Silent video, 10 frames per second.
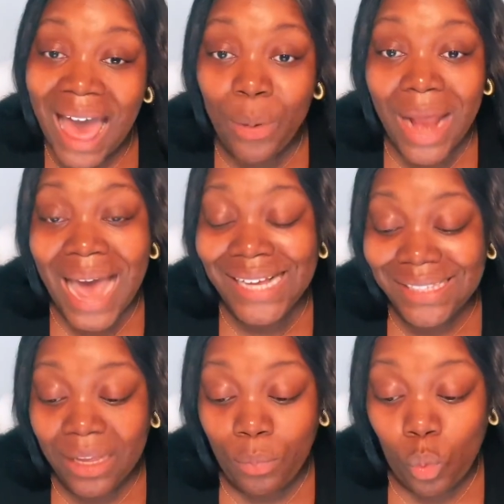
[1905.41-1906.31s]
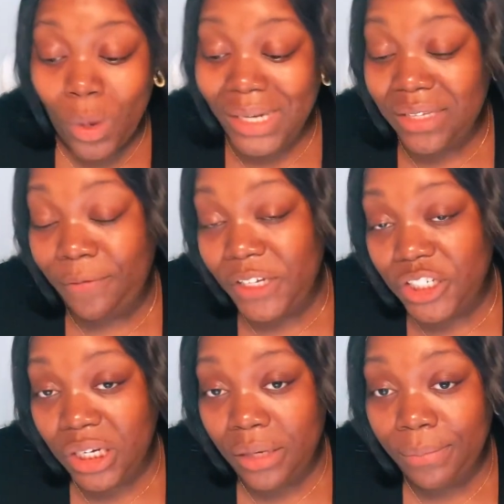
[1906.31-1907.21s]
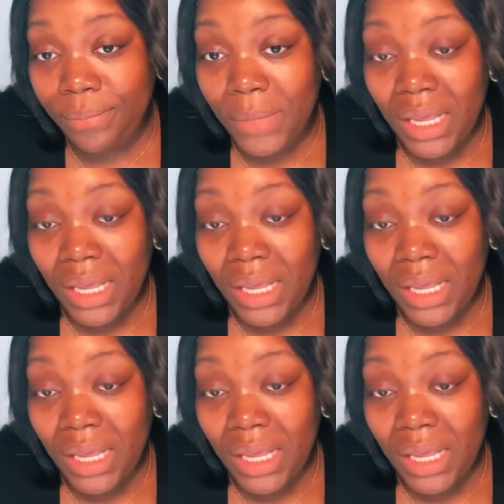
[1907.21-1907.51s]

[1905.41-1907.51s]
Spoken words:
I would ask them what is sufficient.